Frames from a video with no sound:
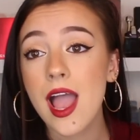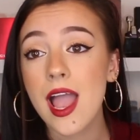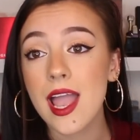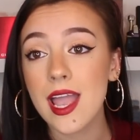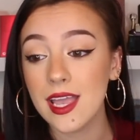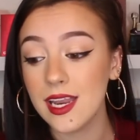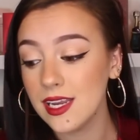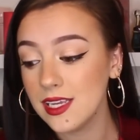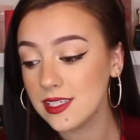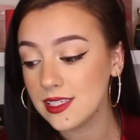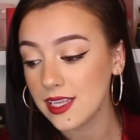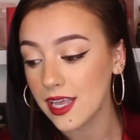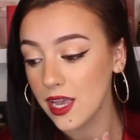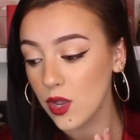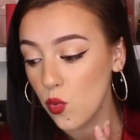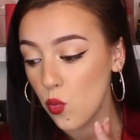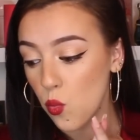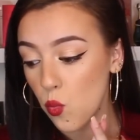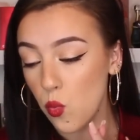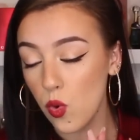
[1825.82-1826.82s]
It is
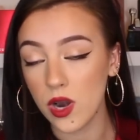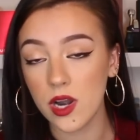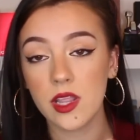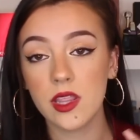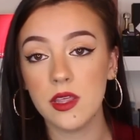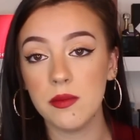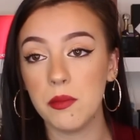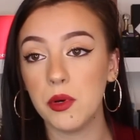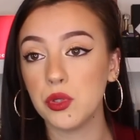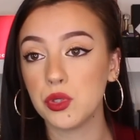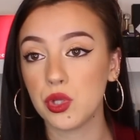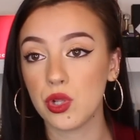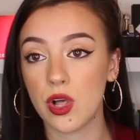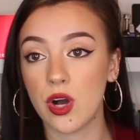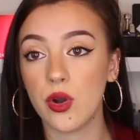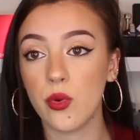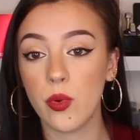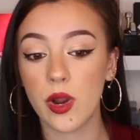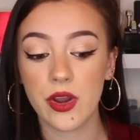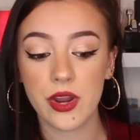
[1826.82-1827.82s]
like one of the most
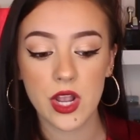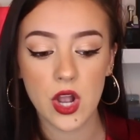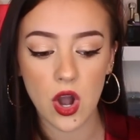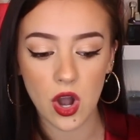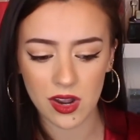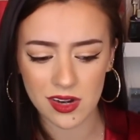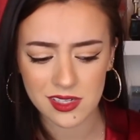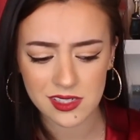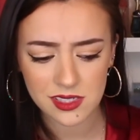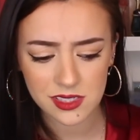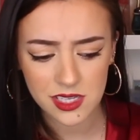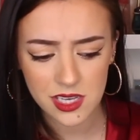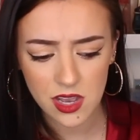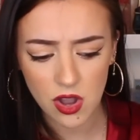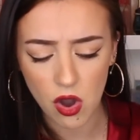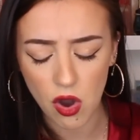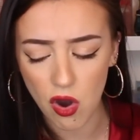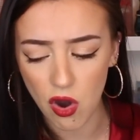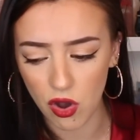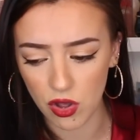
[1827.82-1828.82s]
long wearing, honestly.
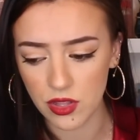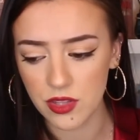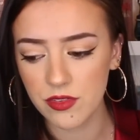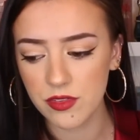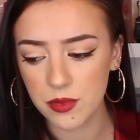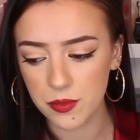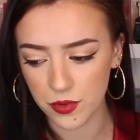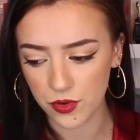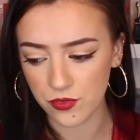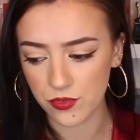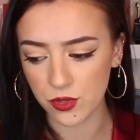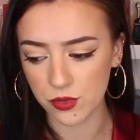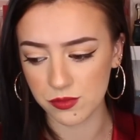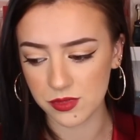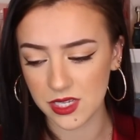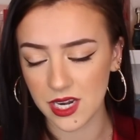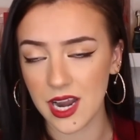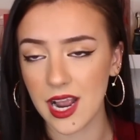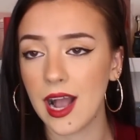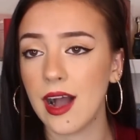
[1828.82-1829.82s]
All of the
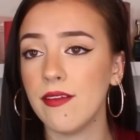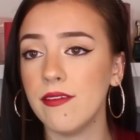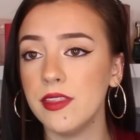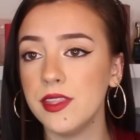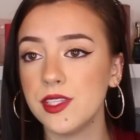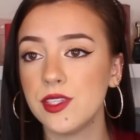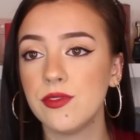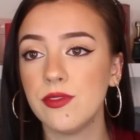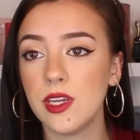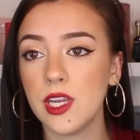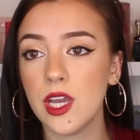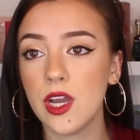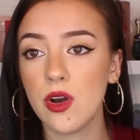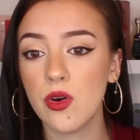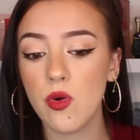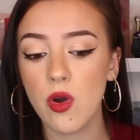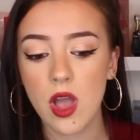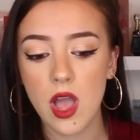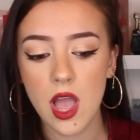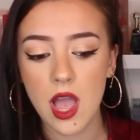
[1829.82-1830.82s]
perfumes that I have in this
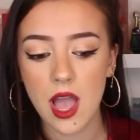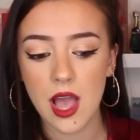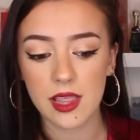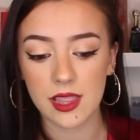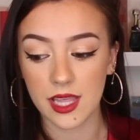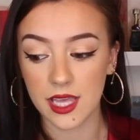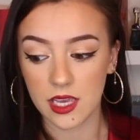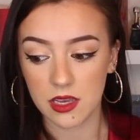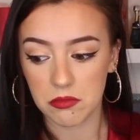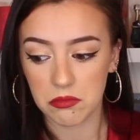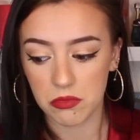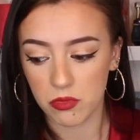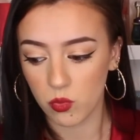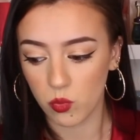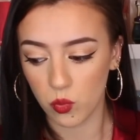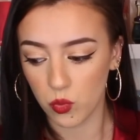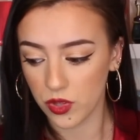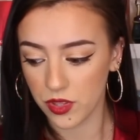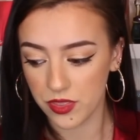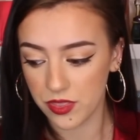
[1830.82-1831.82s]
video, like
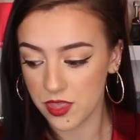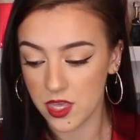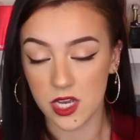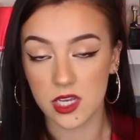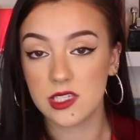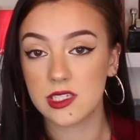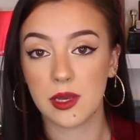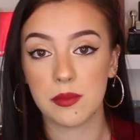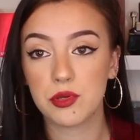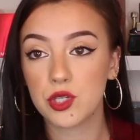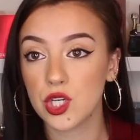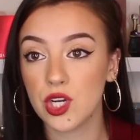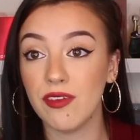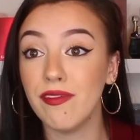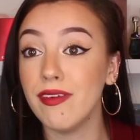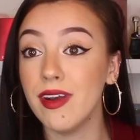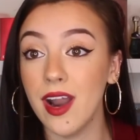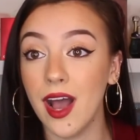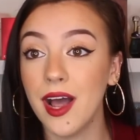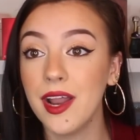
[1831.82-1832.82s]
with the exception
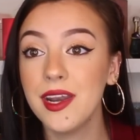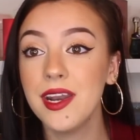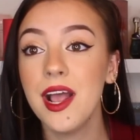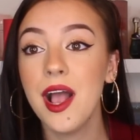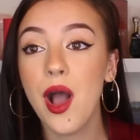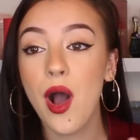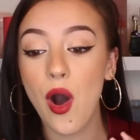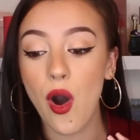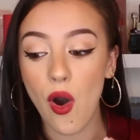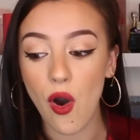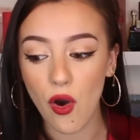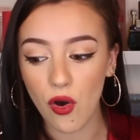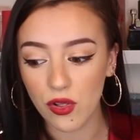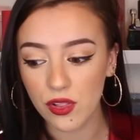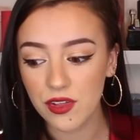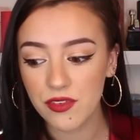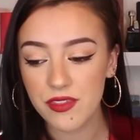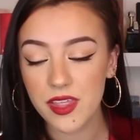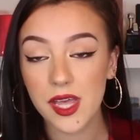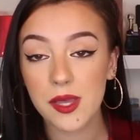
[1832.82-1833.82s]
of none,
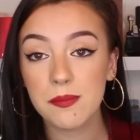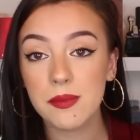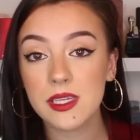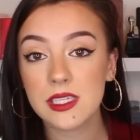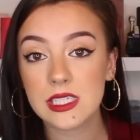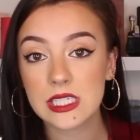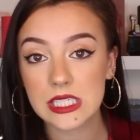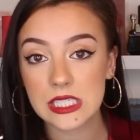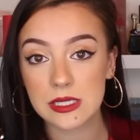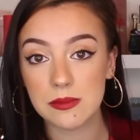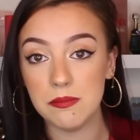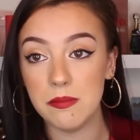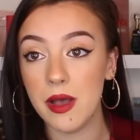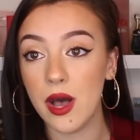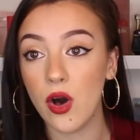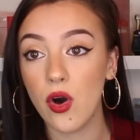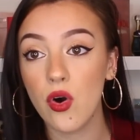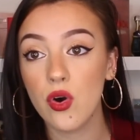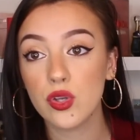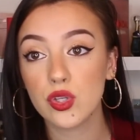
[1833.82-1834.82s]
all of them
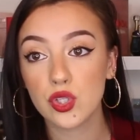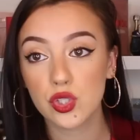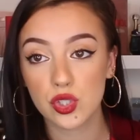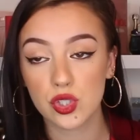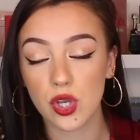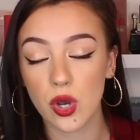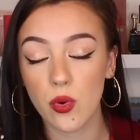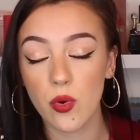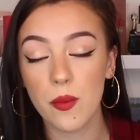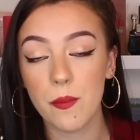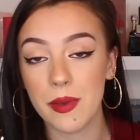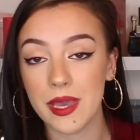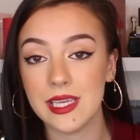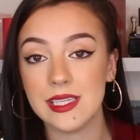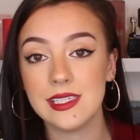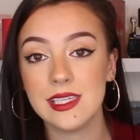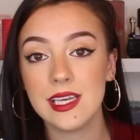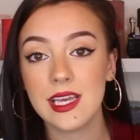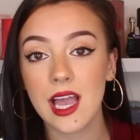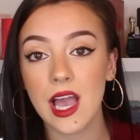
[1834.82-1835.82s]
smell so
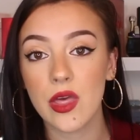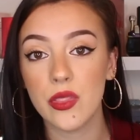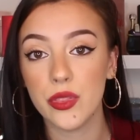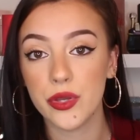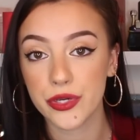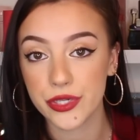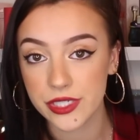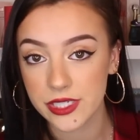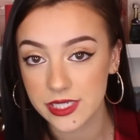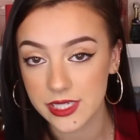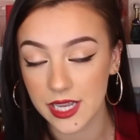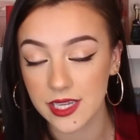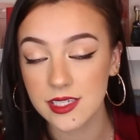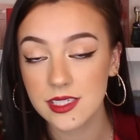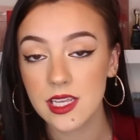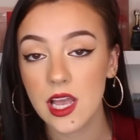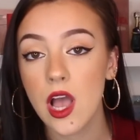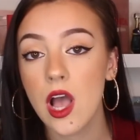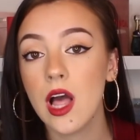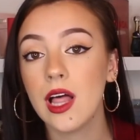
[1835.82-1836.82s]
amazing and their
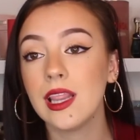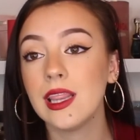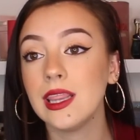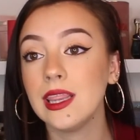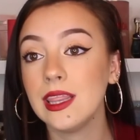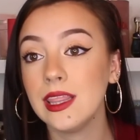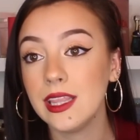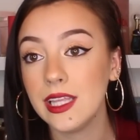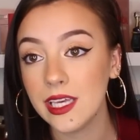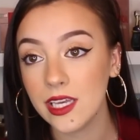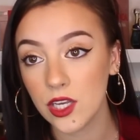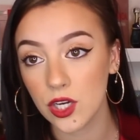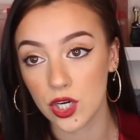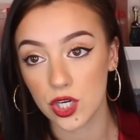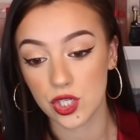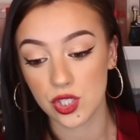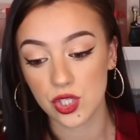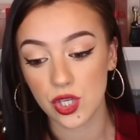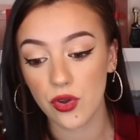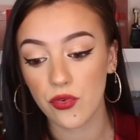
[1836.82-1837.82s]
scent
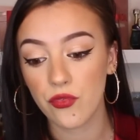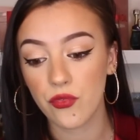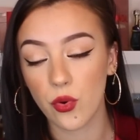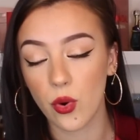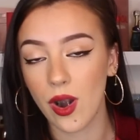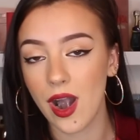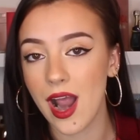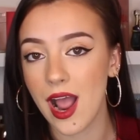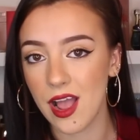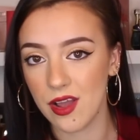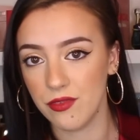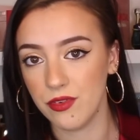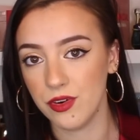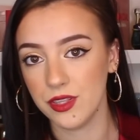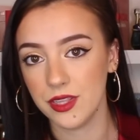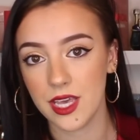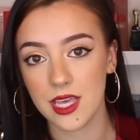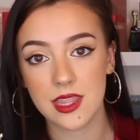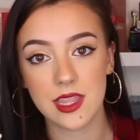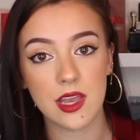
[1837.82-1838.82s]
lingers forever.
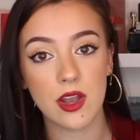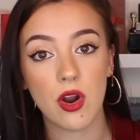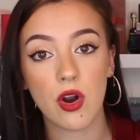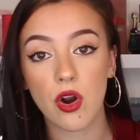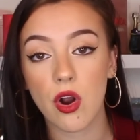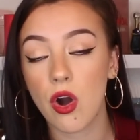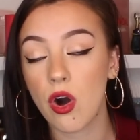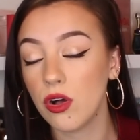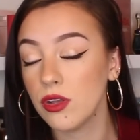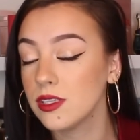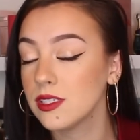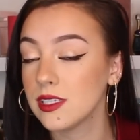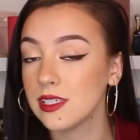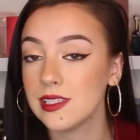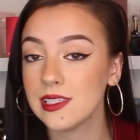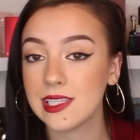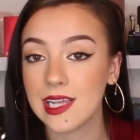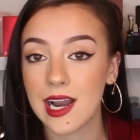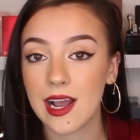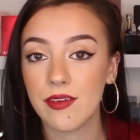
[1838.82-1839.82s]
Like, they are all
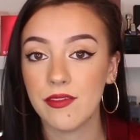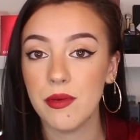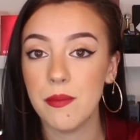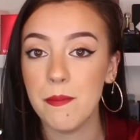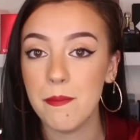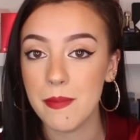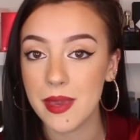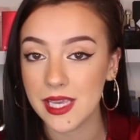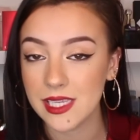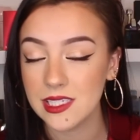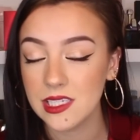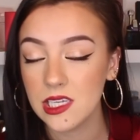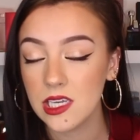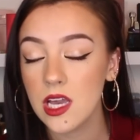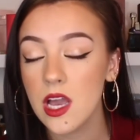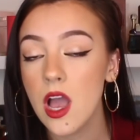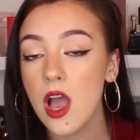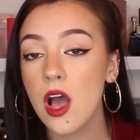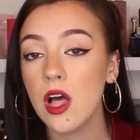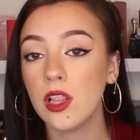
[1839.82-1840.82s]
scents that have
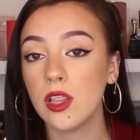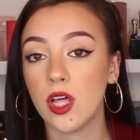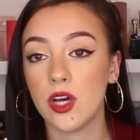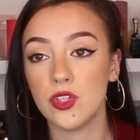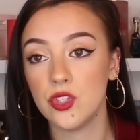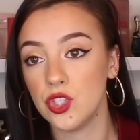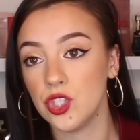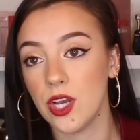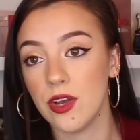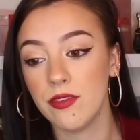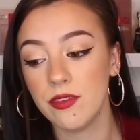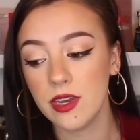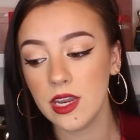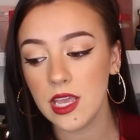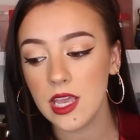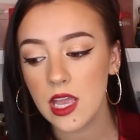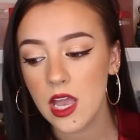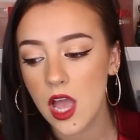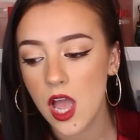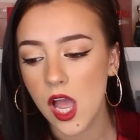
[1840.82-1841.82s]
amazing
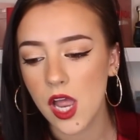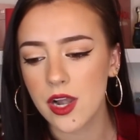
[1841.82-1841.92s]
longevity.